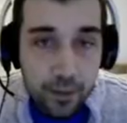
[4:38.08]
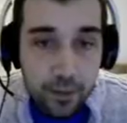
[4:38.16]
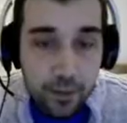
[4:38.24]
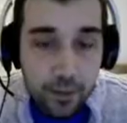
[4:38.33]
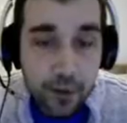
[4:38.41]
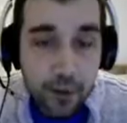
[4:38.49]

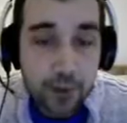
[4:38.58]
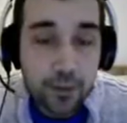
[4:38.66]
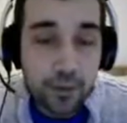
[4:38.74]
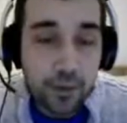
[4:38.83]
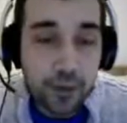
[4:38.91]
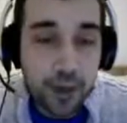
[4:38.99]
Oh no,
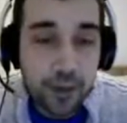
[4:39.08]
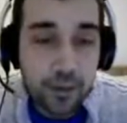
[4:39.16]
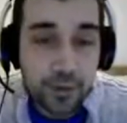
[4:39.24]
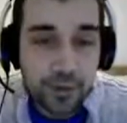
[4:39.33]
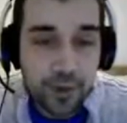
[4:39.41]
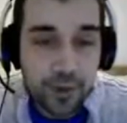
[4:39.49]
it has to
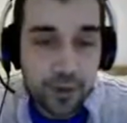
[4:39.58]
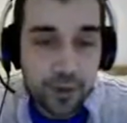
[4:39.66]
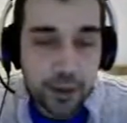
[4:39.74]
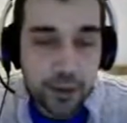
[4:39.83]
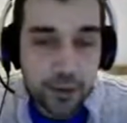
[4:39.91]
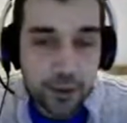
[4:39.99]
be a fired
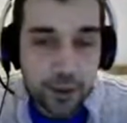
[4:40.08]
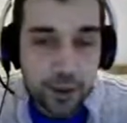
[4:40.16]
bucket, sorry.